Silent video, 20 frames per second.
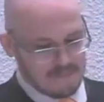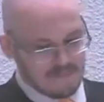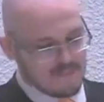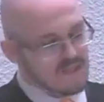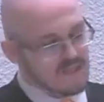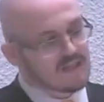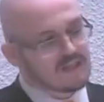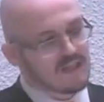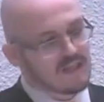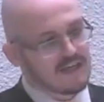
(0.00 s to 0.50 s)

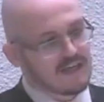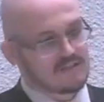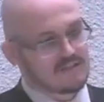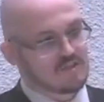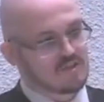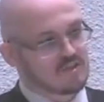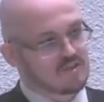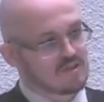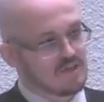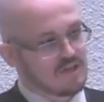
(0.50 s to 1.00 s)
We
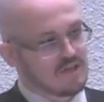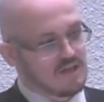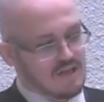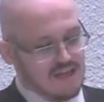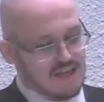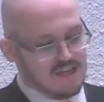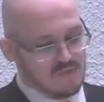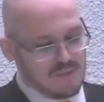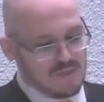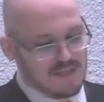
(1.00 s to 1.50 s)
clutch
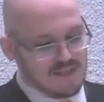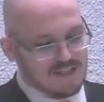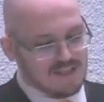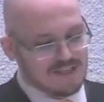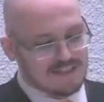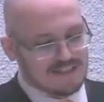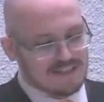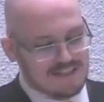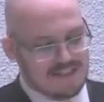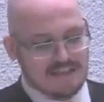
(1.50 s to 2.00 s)
and we
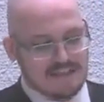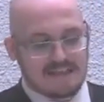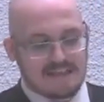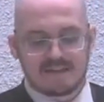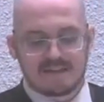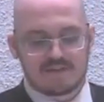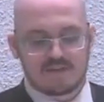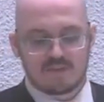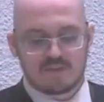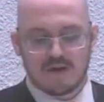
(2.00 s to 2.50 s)

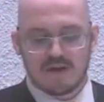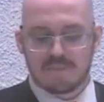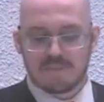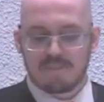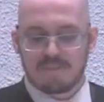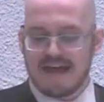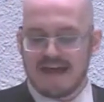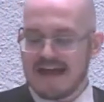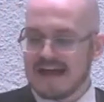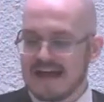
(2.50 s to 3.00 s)
cling to our
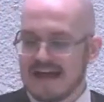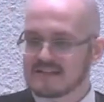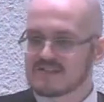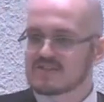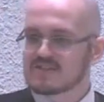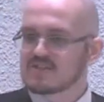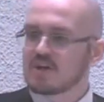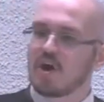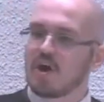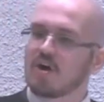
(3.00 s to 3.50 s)

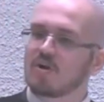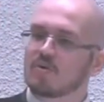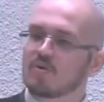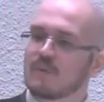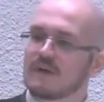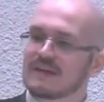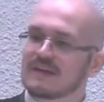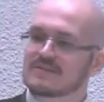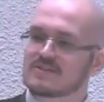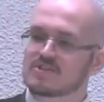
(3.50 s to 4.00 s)
past,
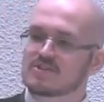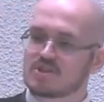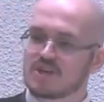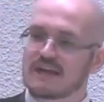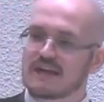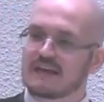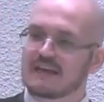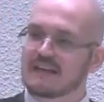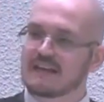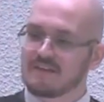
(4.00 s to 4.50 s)
always
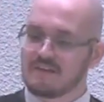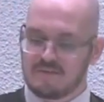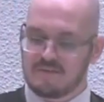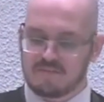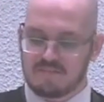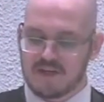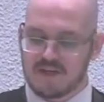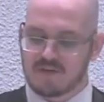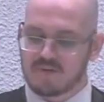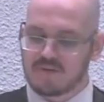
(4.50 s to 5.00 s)
checking the
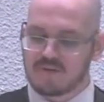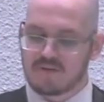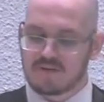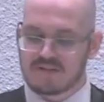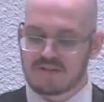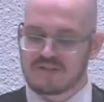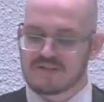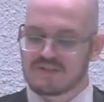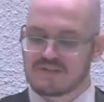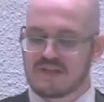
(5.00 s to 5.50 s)
mirror
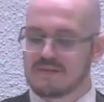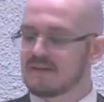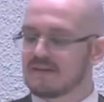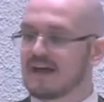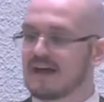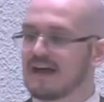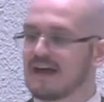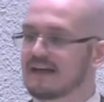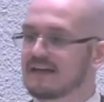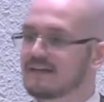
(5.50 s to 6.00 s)
to see
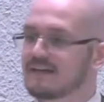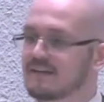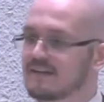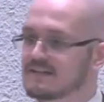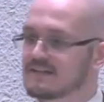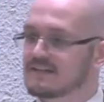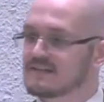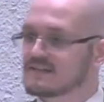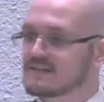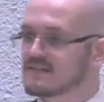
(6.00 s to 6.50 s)
behind
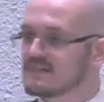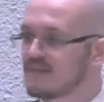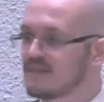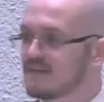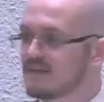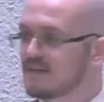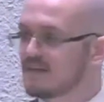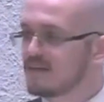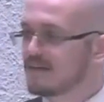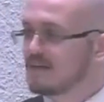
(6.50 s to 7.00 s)
us
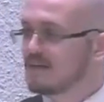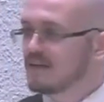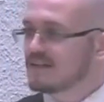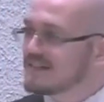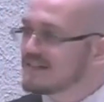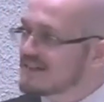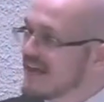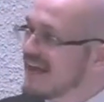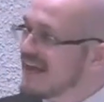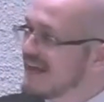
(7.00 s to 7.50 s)

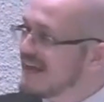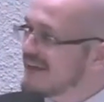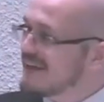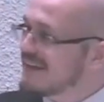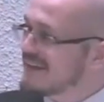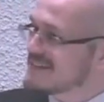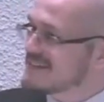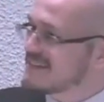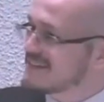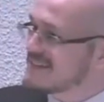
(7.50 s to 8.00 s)

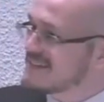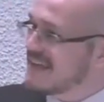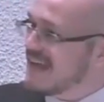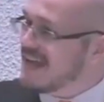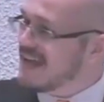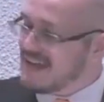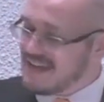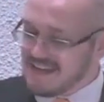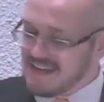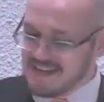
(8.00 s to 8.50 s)
Today is a
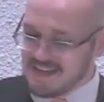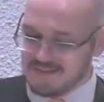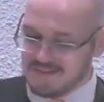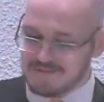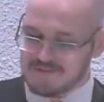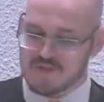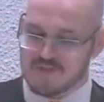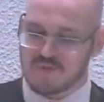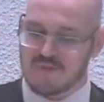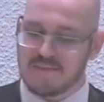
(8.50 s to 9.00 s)
day
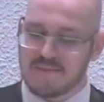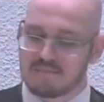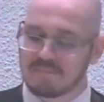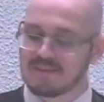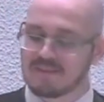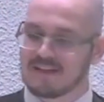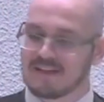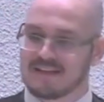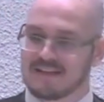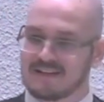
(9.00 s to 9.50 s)
of
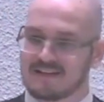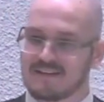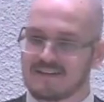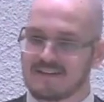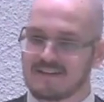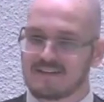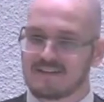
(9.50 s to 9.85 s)
trembling,